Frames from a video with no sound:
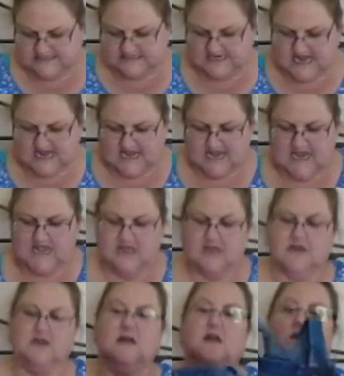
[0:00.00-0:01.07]
today
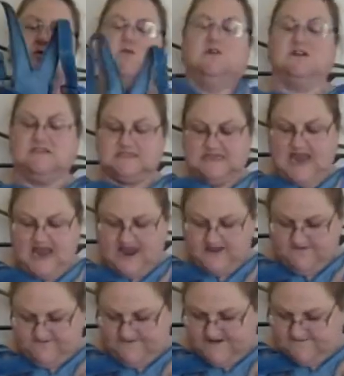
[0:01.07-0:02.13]
was
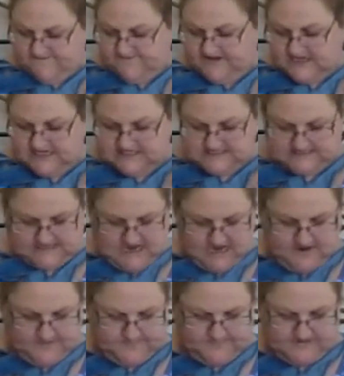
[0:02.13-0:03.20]
a Fat Face
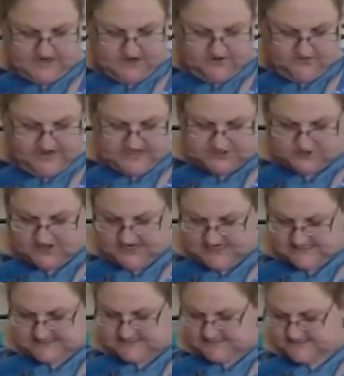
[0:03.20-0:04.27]
dungaree
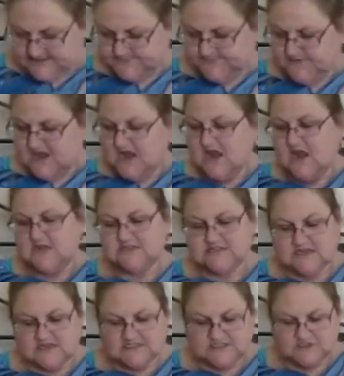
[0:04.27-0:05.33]
dress,
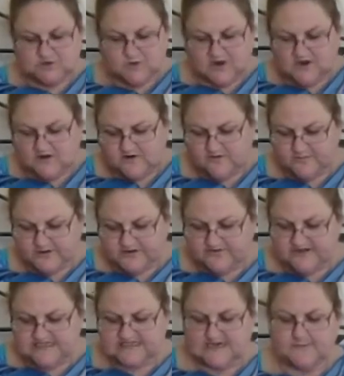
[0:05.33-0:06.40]
size 12, but the
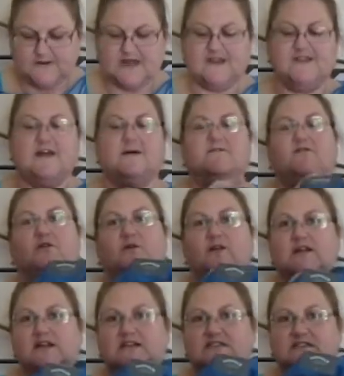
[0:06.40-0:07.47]
reason I paid that for
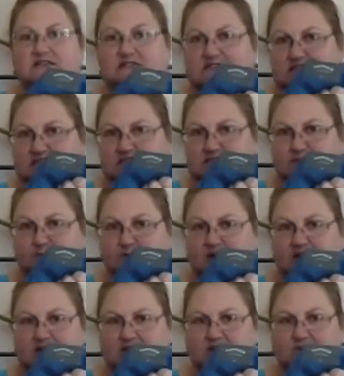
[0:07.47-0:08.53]
it is because it's
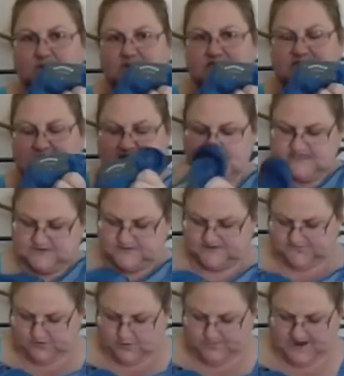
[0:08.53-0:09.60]
brand new with tags. It was
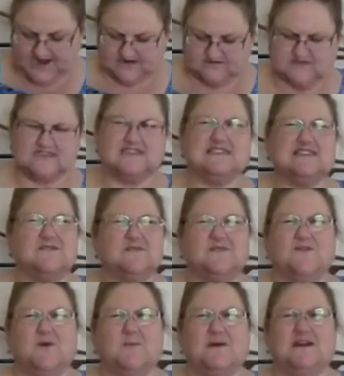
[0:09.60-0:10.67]
£4. Did I say it was
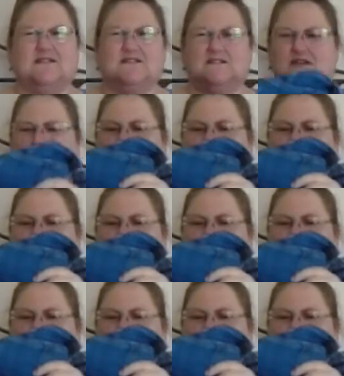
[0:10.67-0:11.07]
£4?